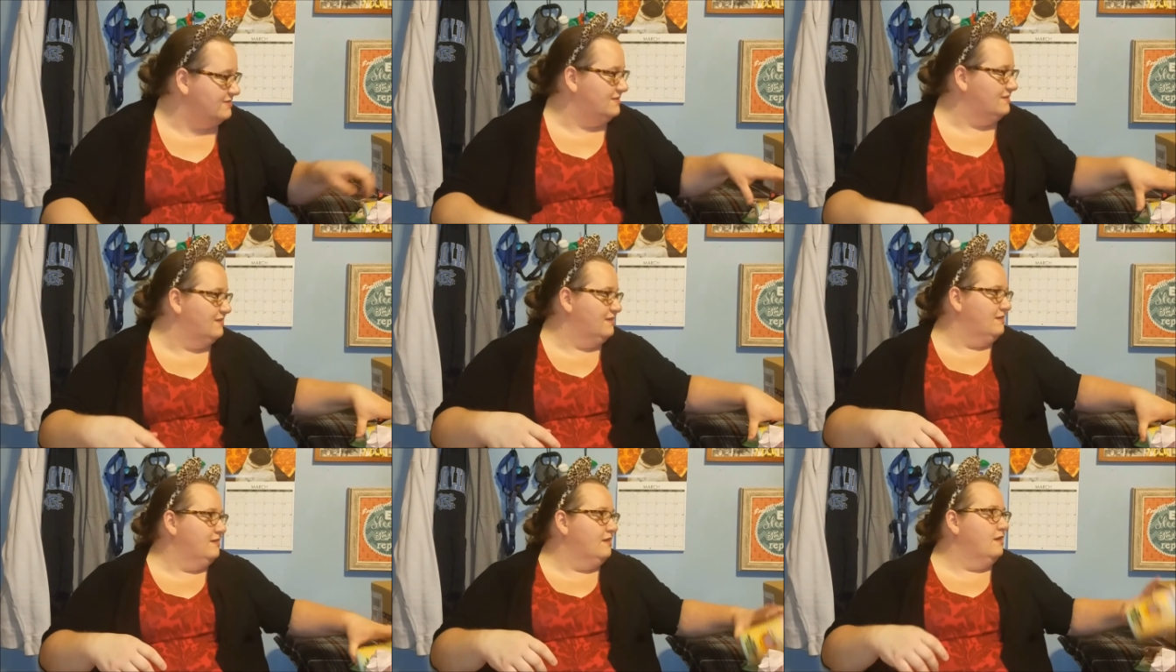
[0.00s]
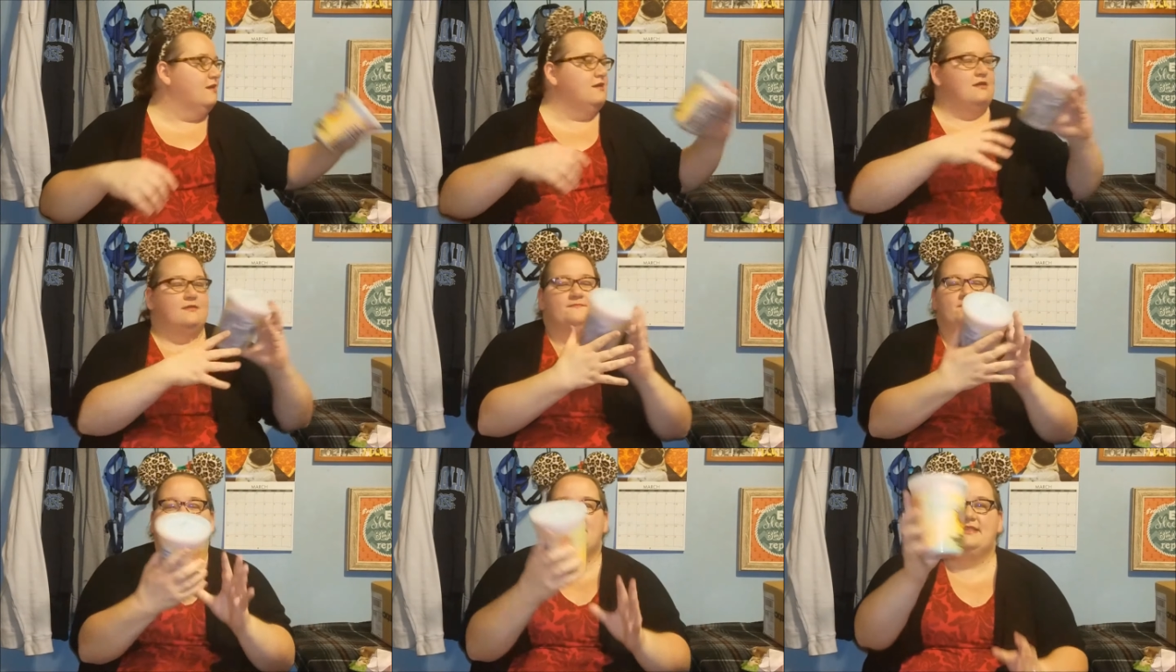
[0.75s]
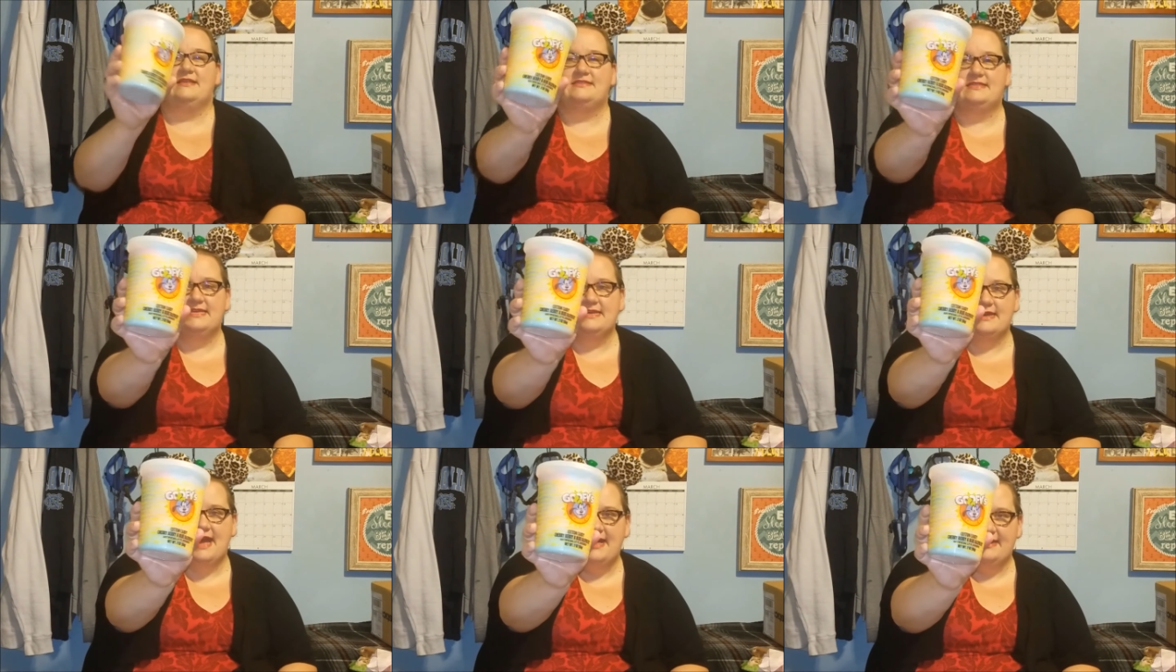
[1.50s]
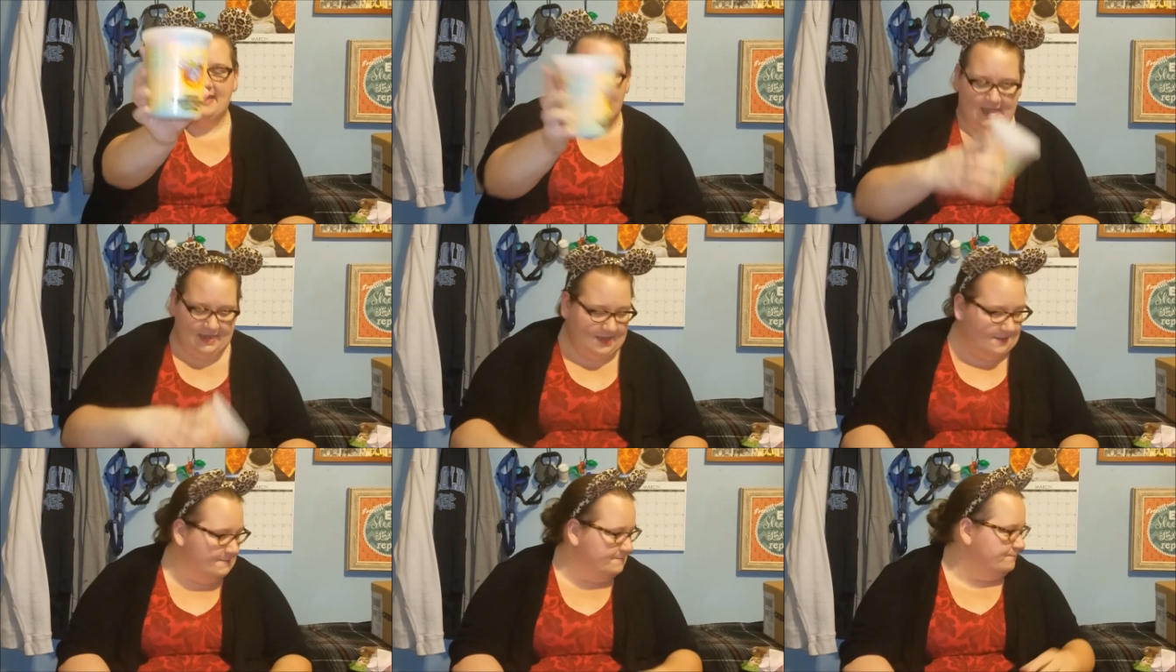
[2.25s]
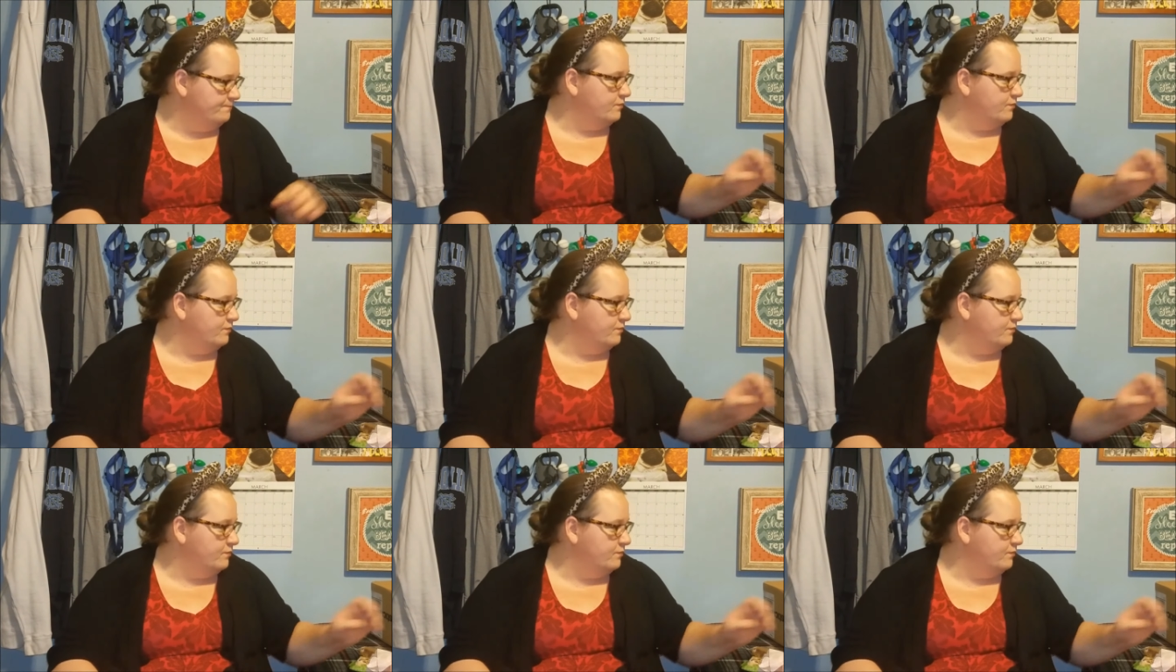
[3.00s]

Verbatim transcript: is. This thing of cotton candy.